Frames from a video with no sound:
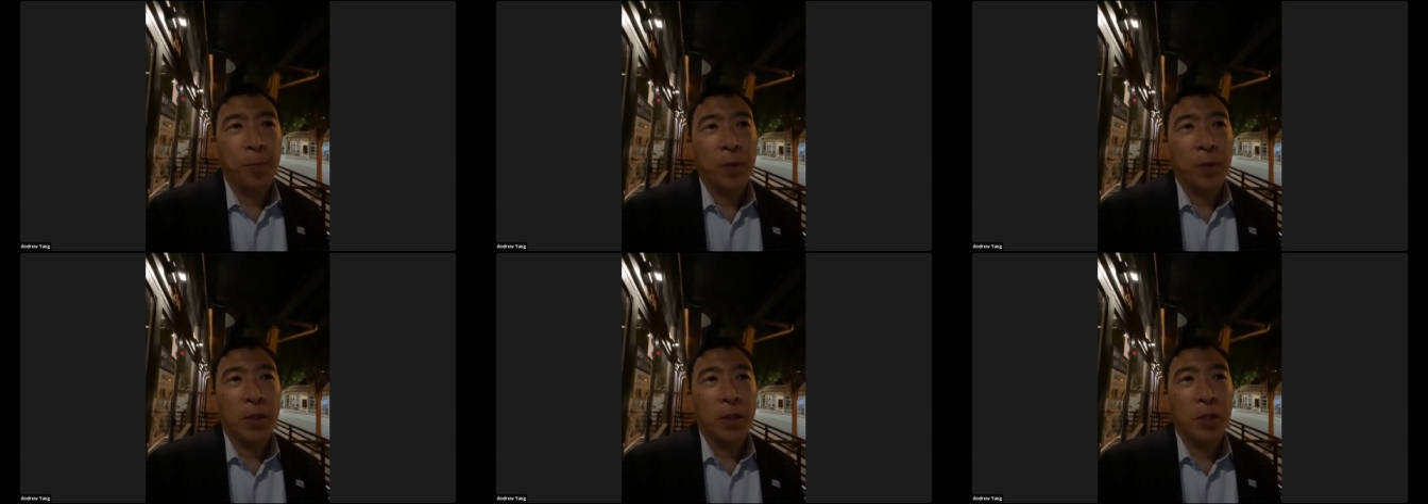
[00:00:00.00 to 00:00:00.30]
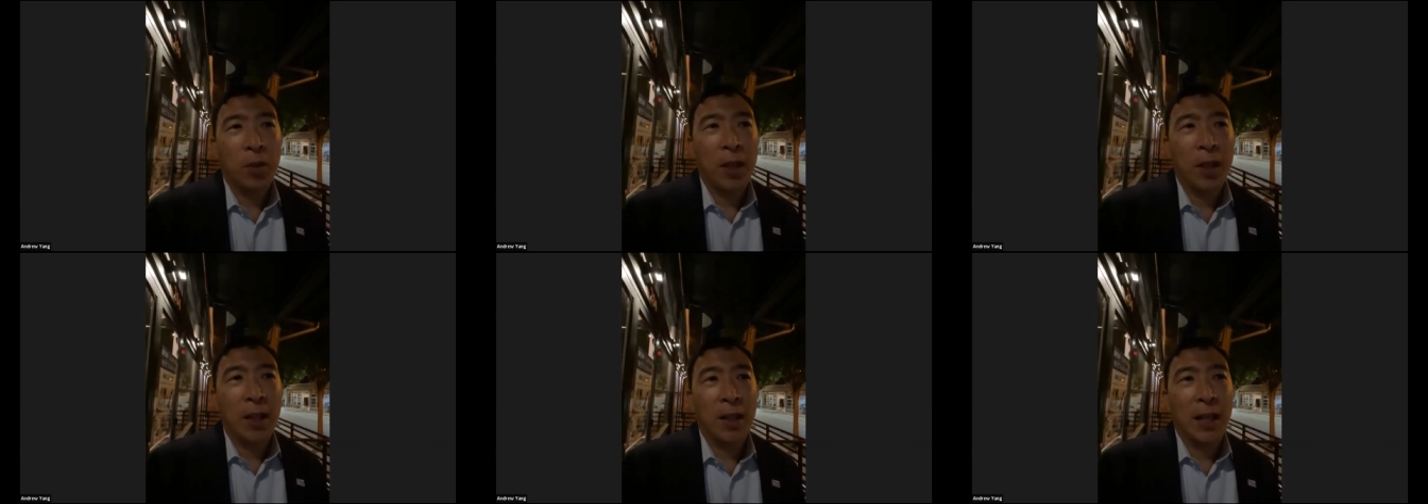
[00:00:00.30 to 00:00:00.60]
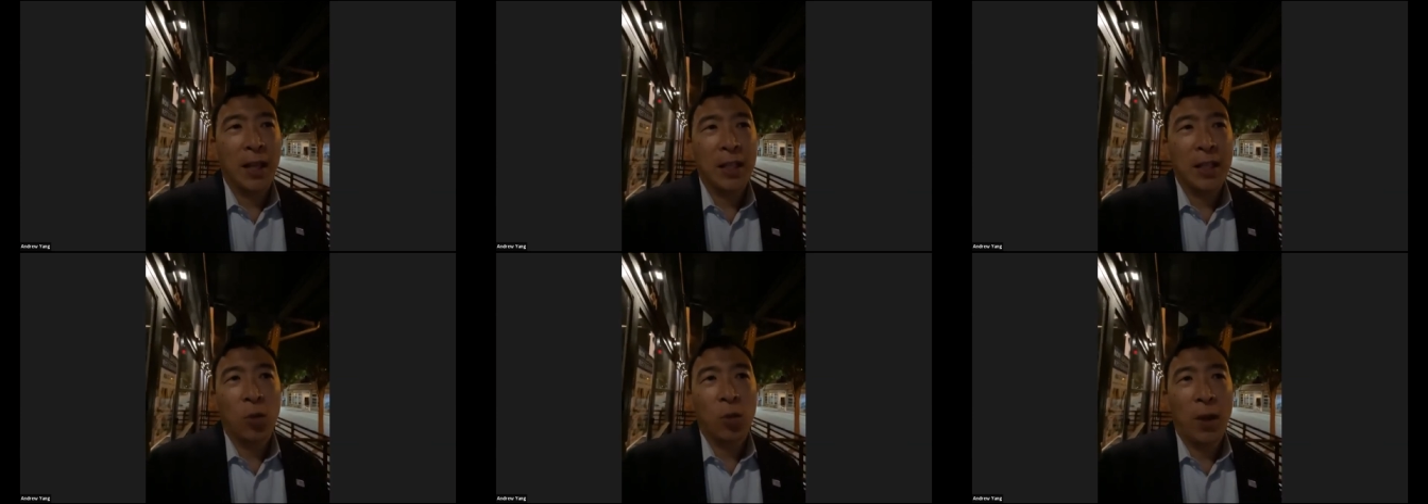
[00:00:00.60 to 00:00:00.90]
So
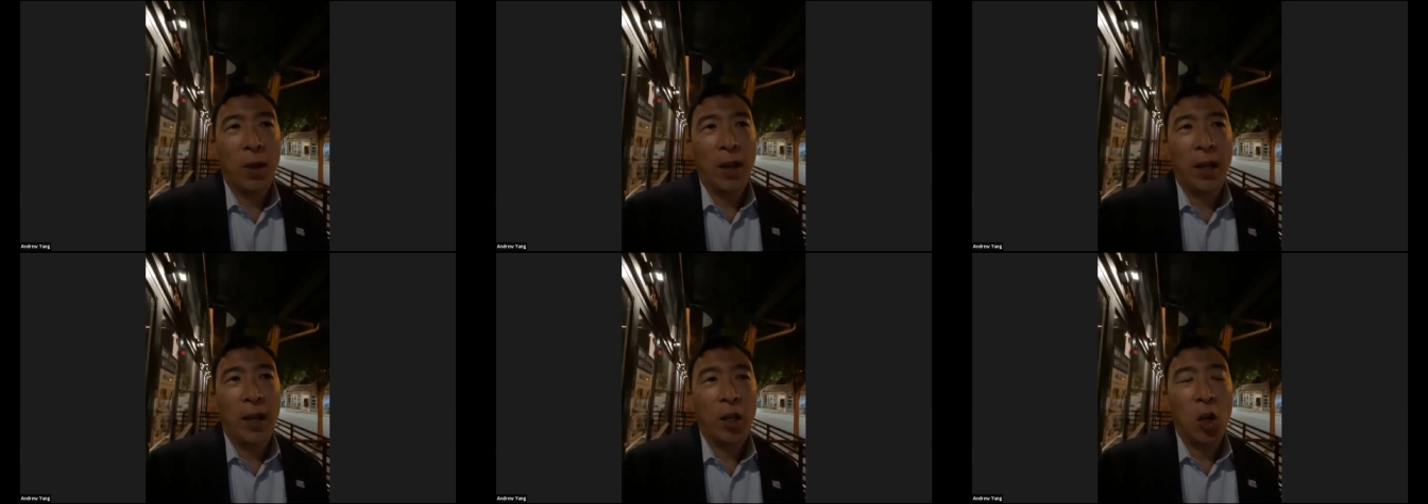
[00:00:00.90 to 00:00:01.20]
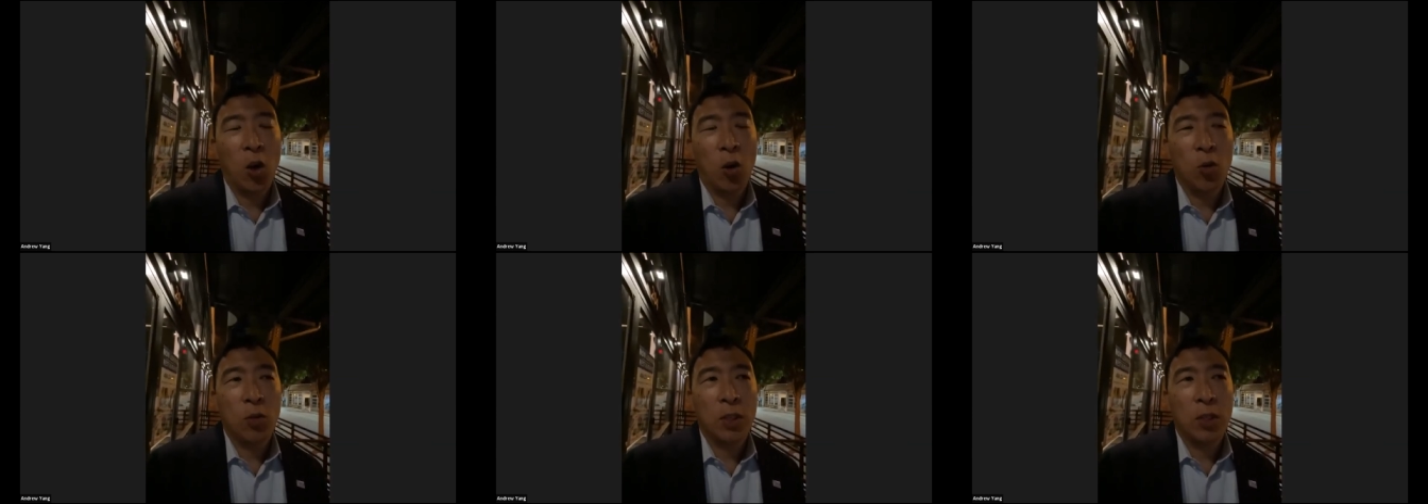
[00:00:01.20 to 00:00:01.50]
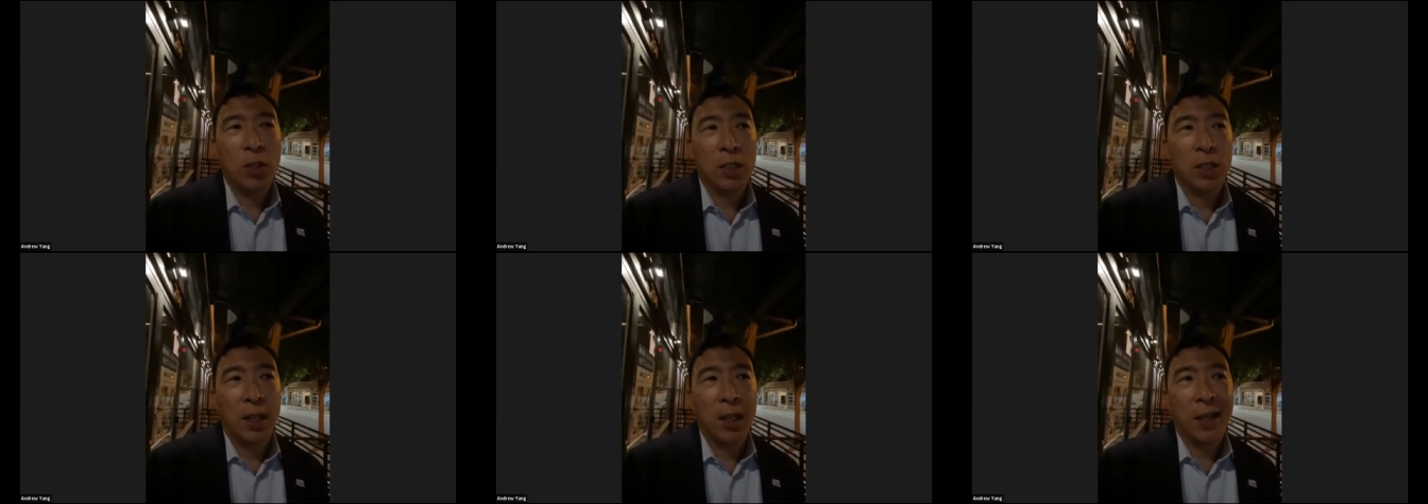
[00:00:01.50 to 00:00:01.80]
that's the way it goes.
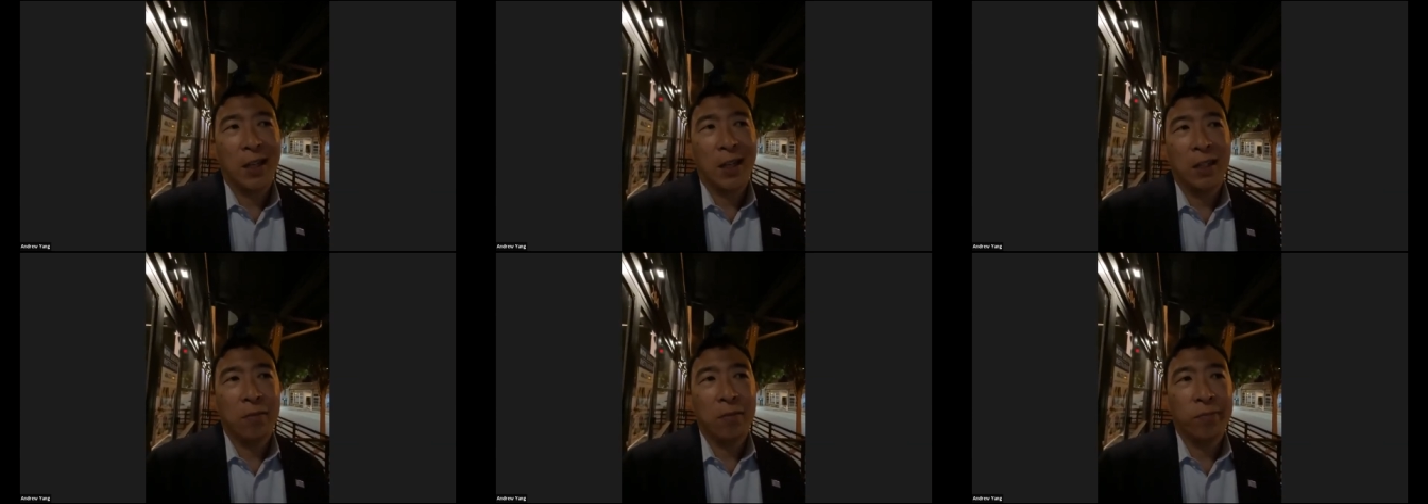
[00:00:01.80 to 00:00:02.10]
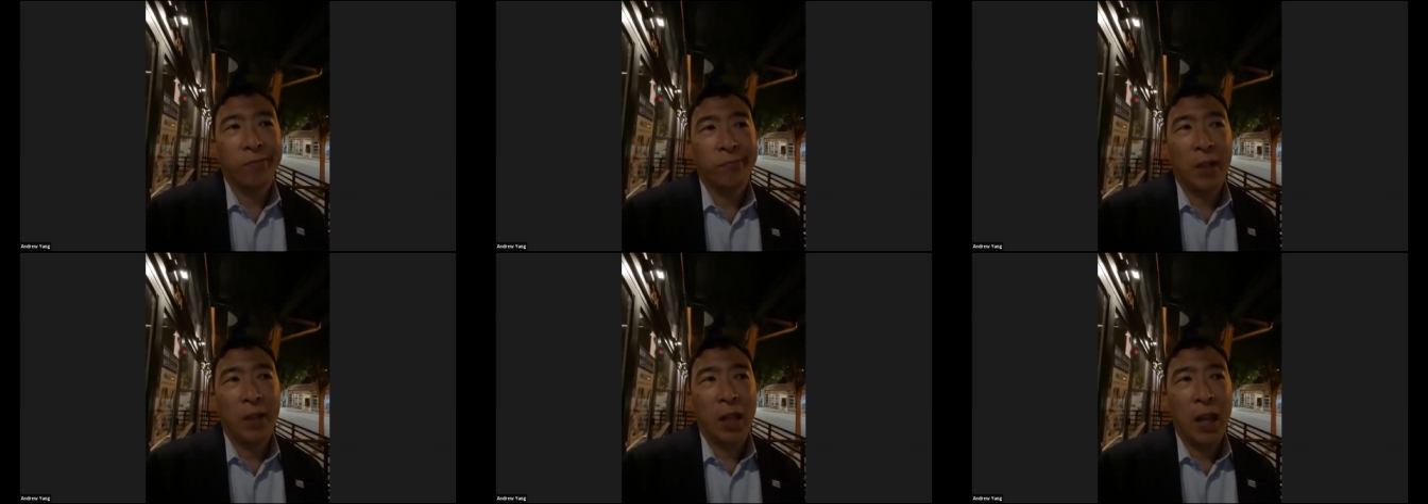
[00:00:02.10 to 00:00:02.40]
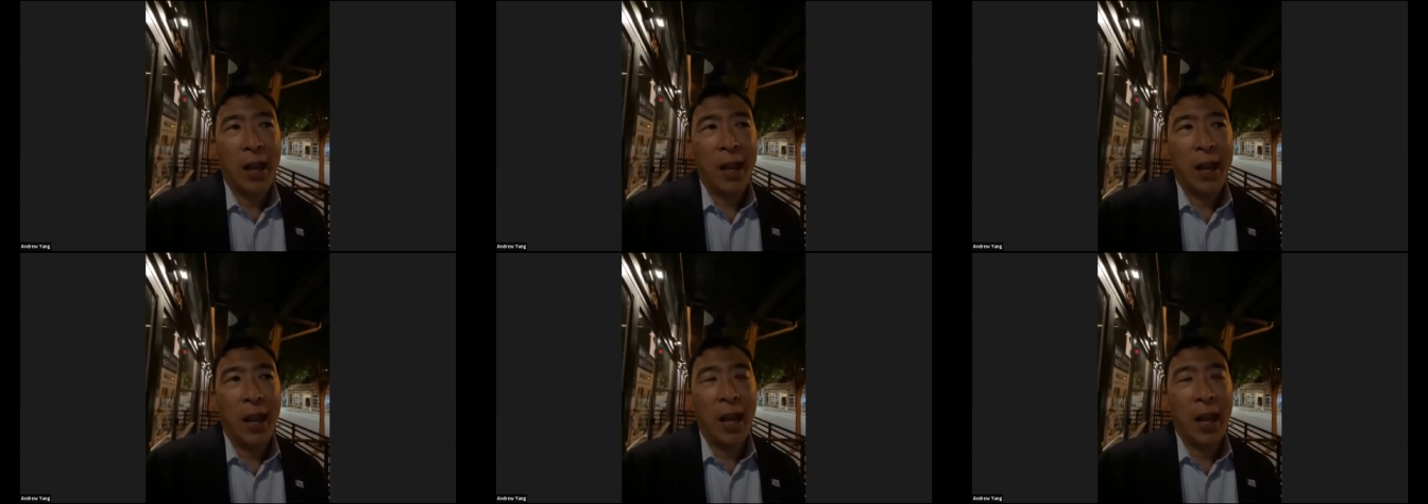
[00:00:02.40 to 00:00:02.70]
It's like,
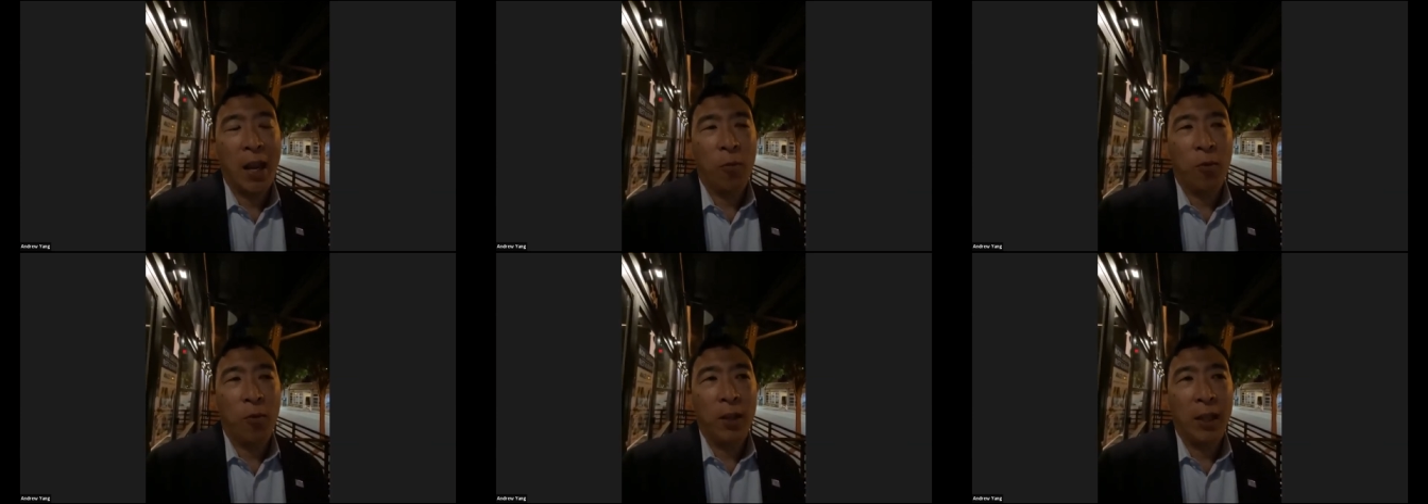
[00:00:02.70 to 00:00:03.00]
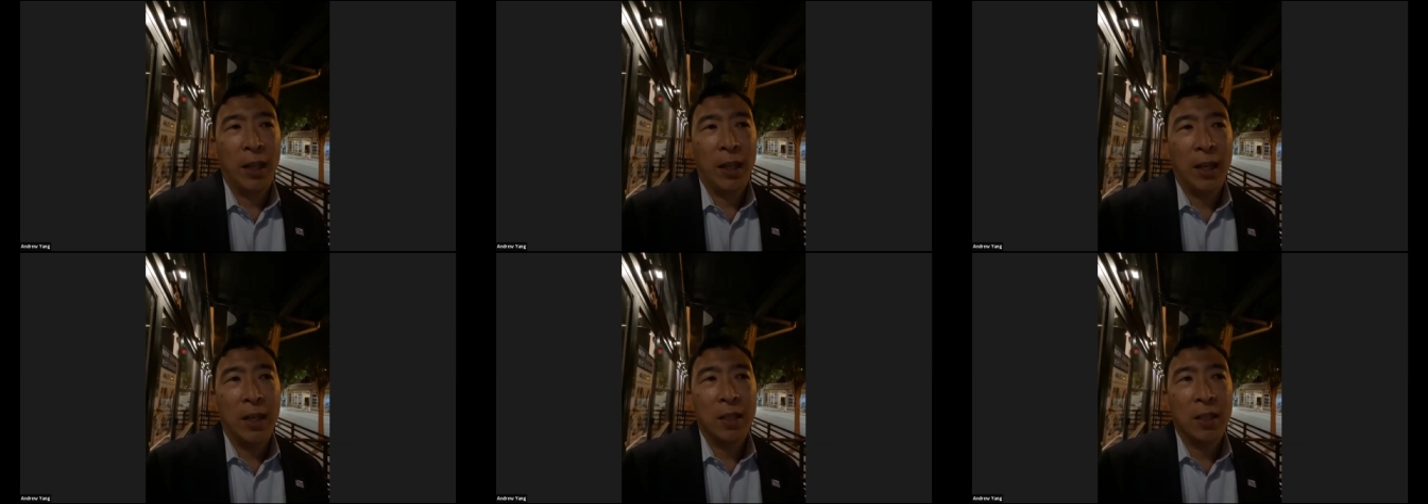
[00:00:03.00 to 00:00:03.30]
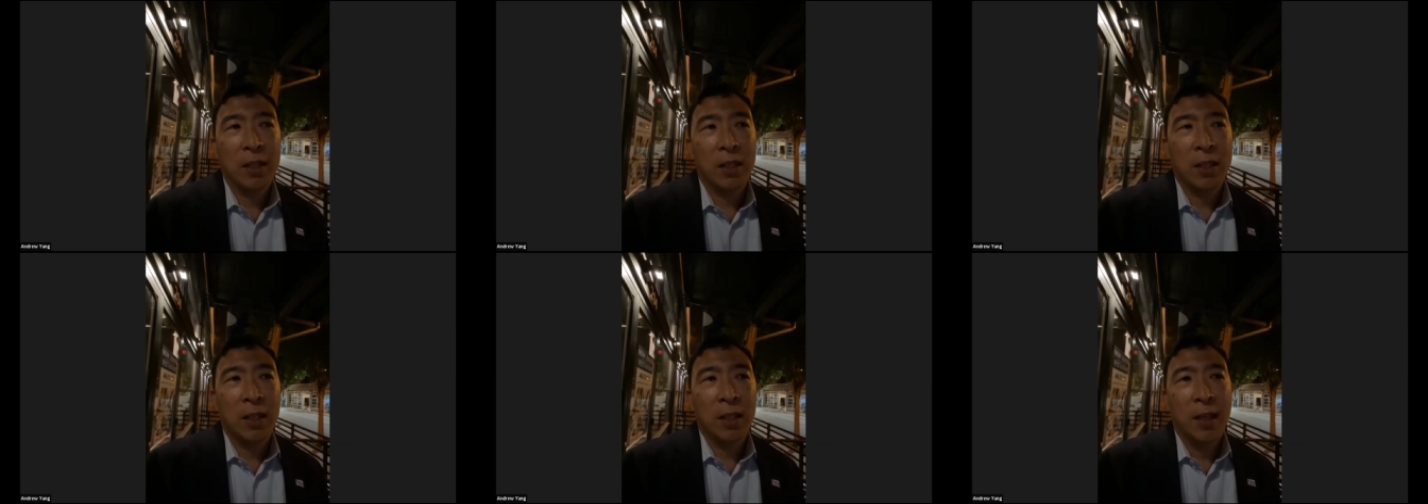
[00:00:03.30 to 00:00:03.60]
it really
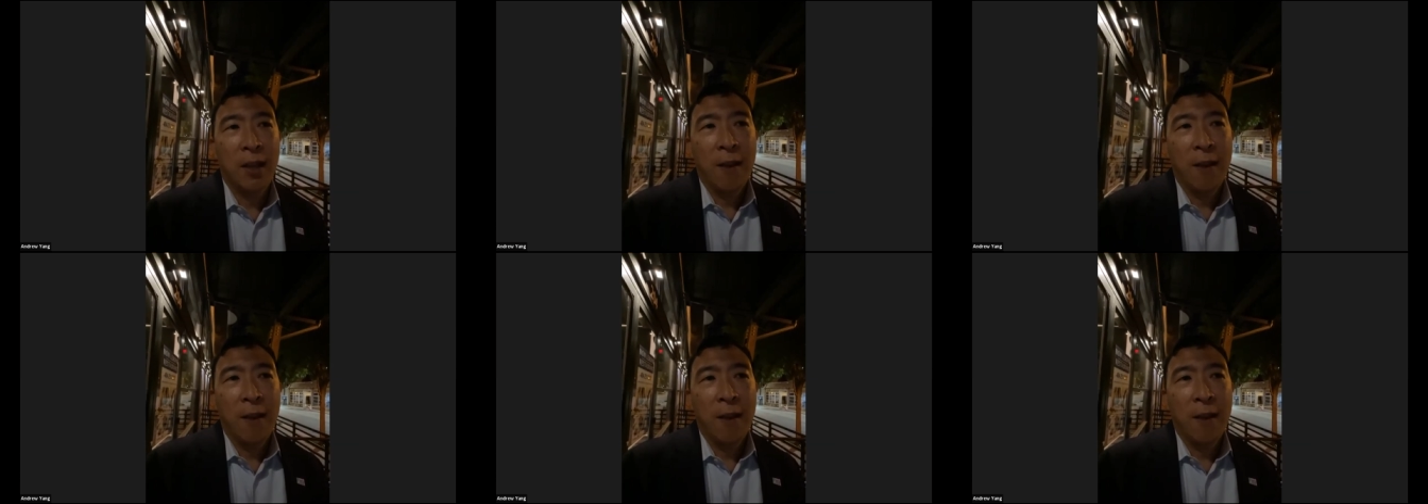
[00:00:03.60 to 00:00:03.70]
is